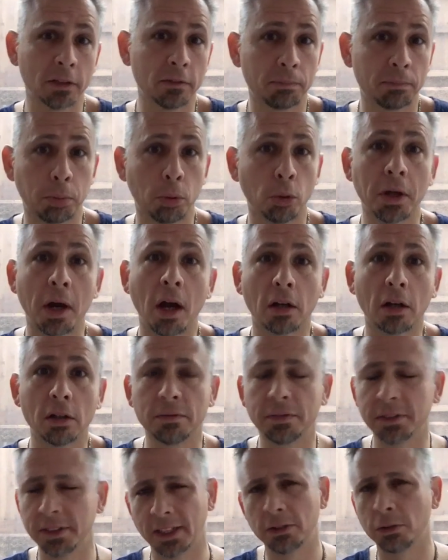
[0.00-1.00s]
of
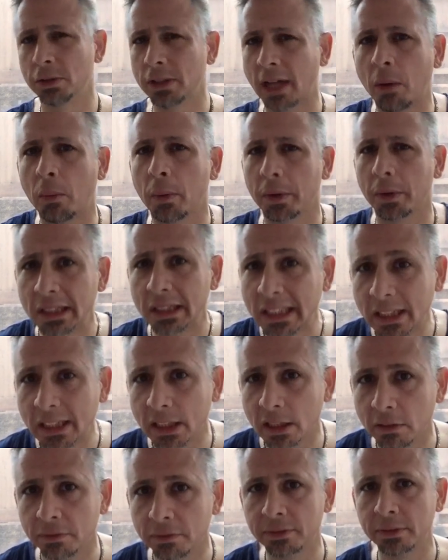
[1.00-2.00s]
pornography. I do not want to
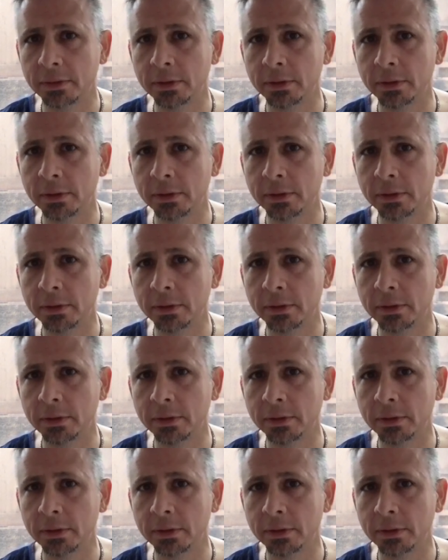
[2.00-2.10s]
live